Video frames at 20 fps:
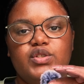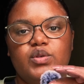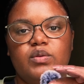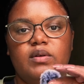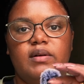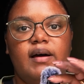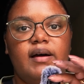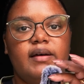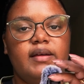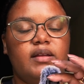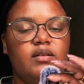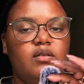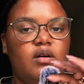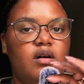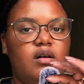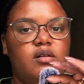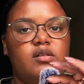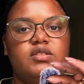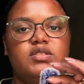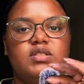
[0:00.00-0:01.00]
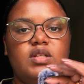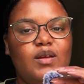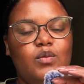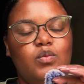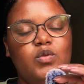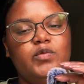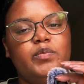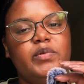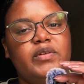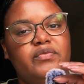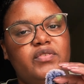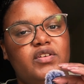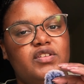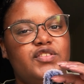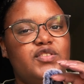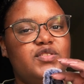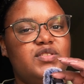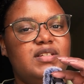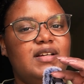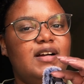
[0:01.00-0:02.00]
July and August, it would be fun to
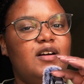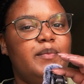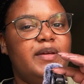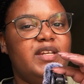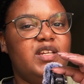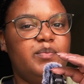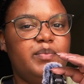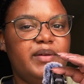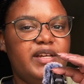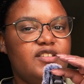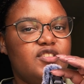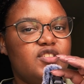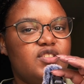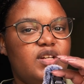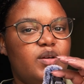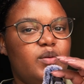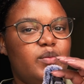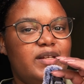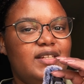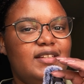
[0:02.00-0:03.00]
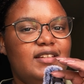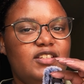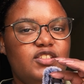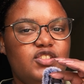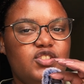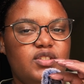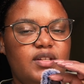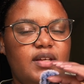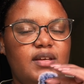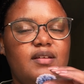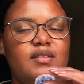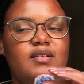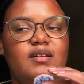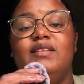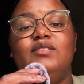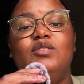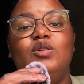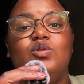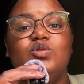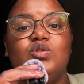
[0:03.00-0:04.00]
see how many pages I read each day.
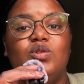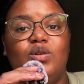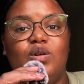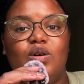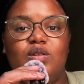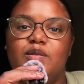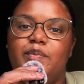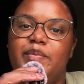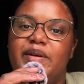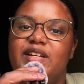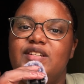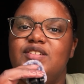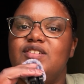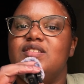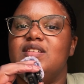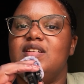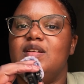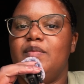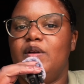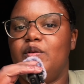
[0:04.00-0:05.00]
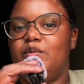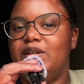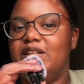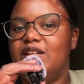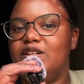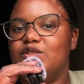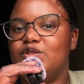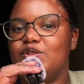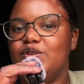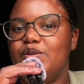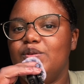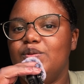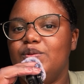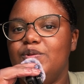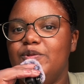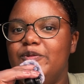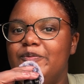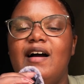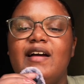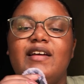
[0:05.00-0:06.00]
And those are all the pages in my reading
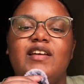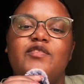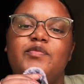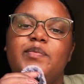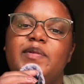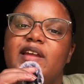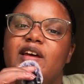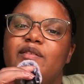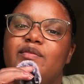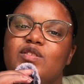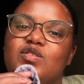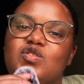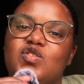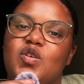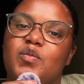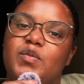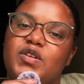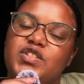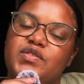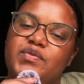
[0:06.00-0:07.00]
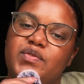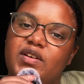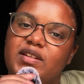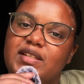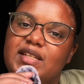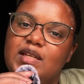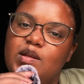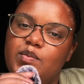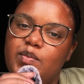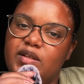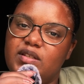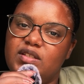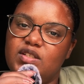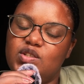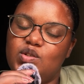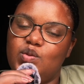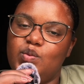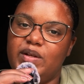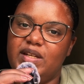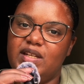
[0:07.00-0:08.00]
journal. I have been having so much fun keeping
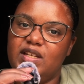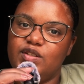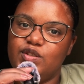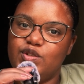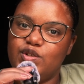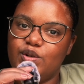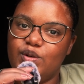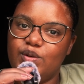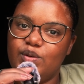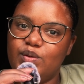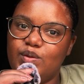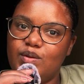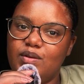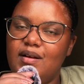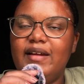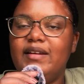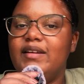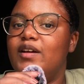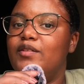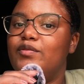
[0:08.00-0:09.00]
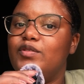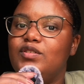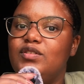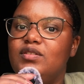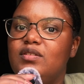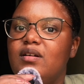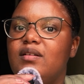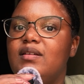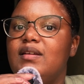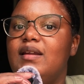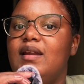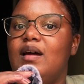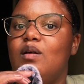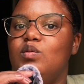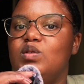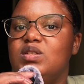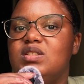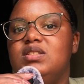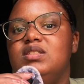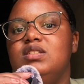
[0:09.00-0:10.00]
this reading journal. I never thought that I
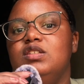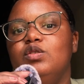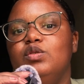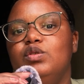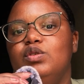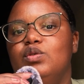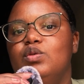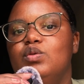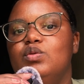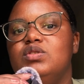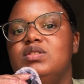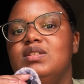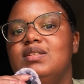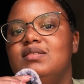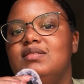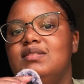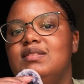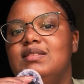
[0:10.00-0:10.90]
would still use it